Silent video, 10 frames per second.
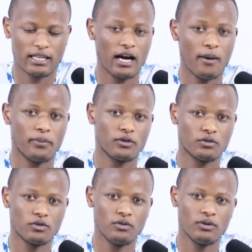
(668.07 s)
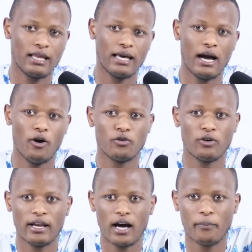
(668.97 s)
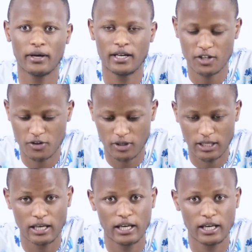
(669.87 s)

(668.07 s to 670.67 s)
to do the online application,